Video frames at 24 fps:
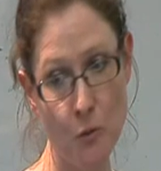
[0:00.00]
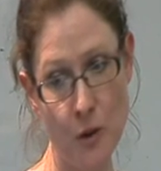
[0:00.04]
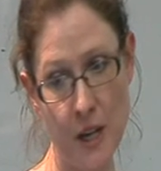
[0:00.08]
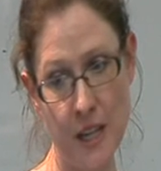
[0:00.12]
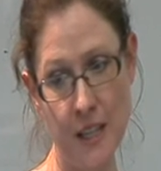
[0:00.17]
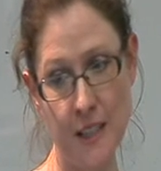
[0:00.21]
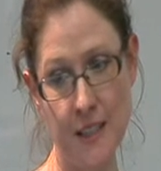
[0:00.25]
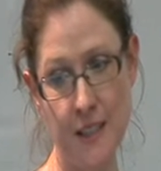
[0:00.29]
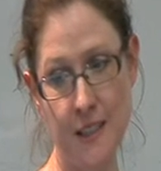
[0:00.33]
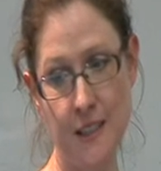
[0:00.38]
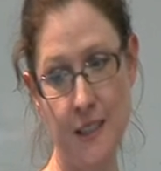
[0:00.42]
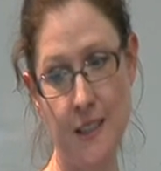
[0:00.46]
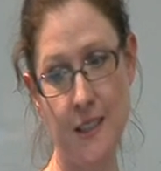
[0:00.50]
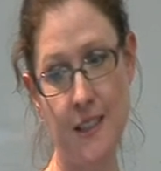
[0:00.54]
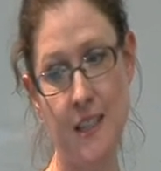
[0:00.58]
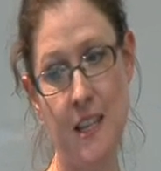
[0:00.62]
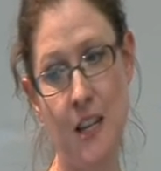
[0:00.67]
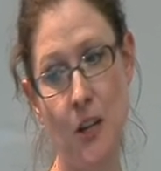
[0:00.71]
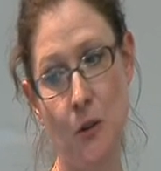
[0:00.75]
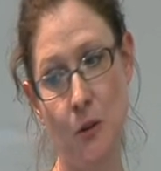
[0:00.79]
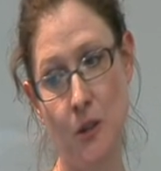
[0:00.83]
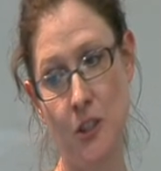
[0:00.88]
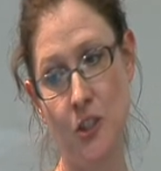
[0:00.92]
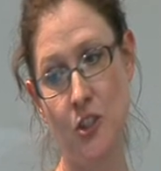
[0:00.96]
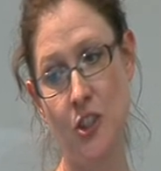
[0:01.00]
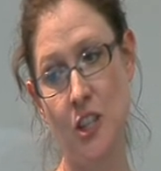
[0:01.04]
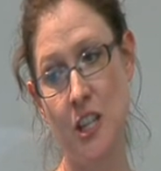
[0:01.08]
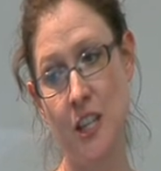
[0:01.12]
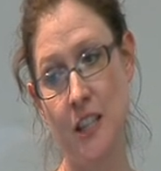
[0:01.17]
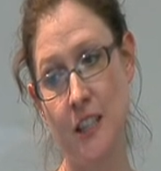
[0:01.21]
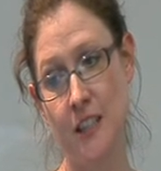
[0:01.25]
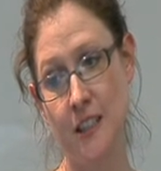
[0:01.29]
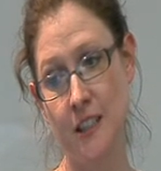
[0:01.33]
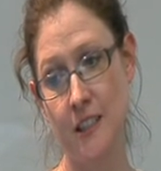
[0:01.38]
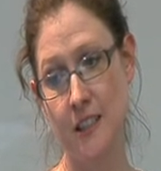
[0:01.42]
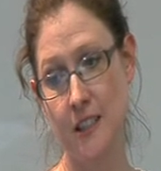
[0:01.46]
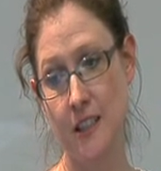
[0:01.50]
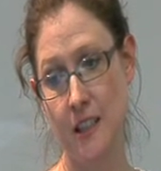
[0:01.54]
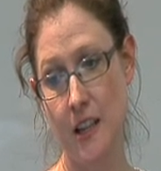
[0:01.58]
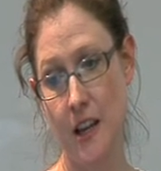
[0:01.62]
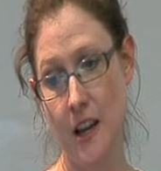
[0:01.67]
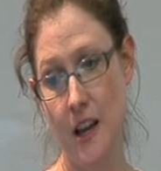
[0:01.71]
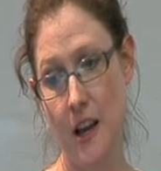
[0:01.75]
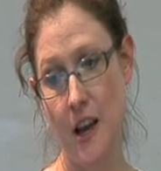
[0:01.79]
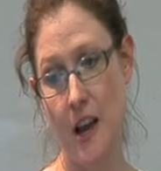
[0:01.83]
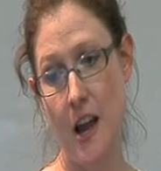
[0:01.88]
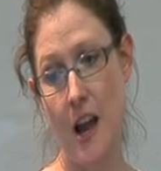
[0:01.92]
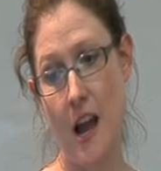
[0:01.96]
ways to sequence genes
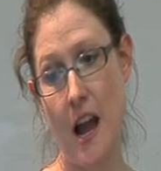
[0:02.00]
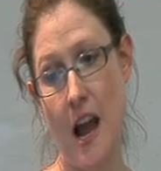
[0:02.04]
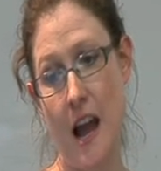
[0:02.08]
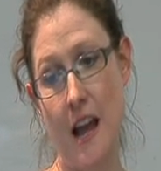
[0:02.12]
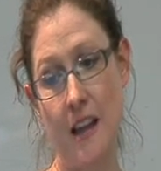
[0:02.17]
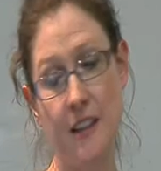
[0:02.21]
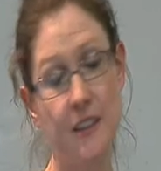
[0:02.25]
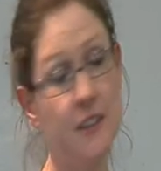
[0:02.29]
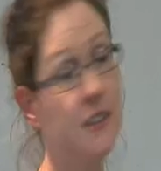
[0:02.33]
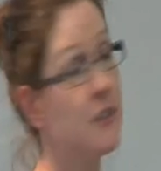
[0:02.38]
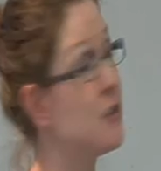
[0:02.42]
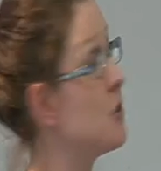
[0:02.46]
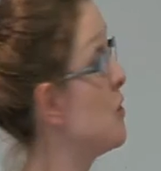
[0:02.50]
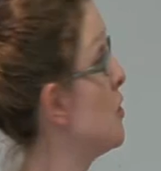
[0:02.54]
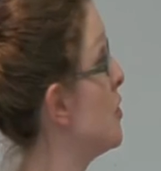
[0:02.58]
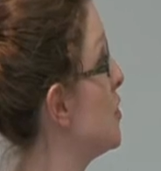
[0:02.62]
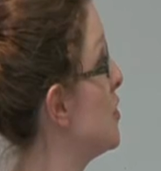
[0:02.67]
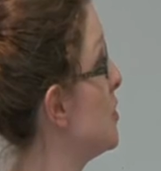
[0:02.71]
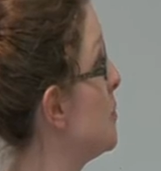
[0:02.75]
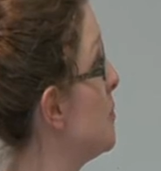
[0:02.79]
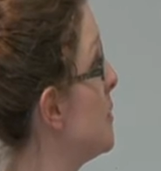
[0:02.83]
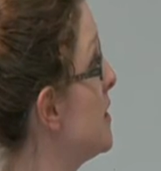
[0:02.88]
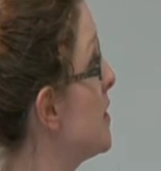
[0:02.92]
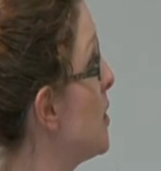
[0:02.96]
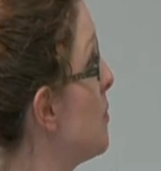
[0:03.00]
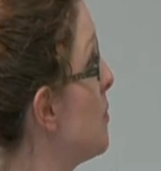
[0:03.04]
and to speed